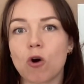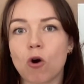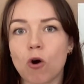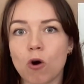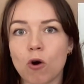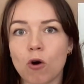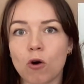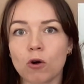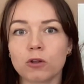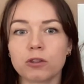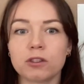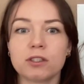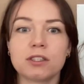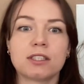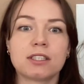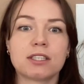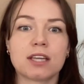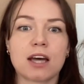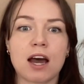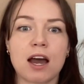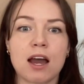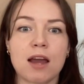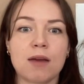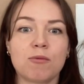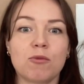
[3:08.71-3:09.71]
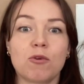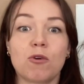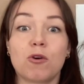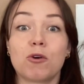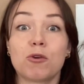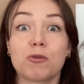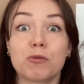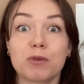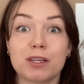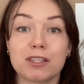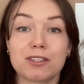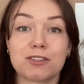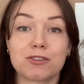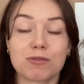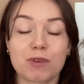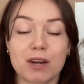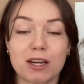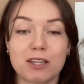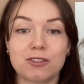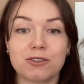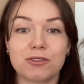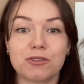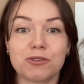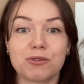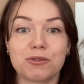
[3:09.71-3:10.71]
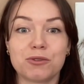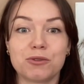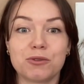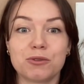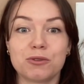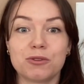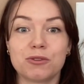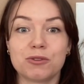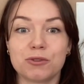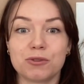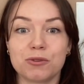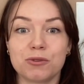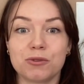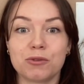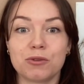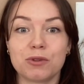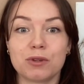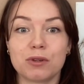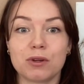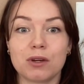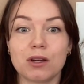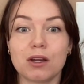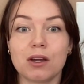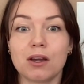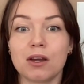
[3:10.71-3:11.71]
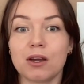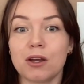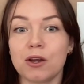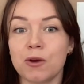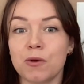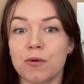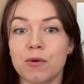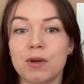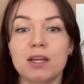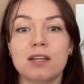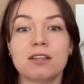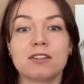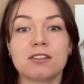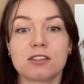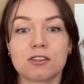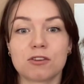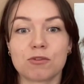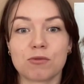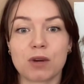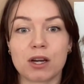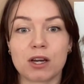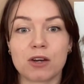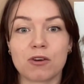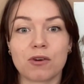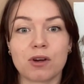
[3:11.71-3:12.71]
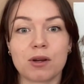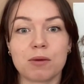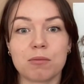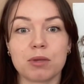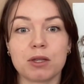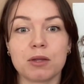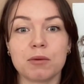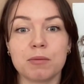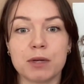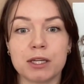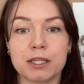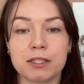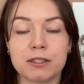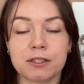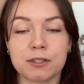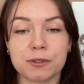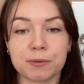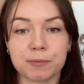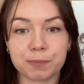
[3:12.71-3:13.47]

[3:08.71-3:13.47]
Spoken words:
all the time always try to integrate or implement.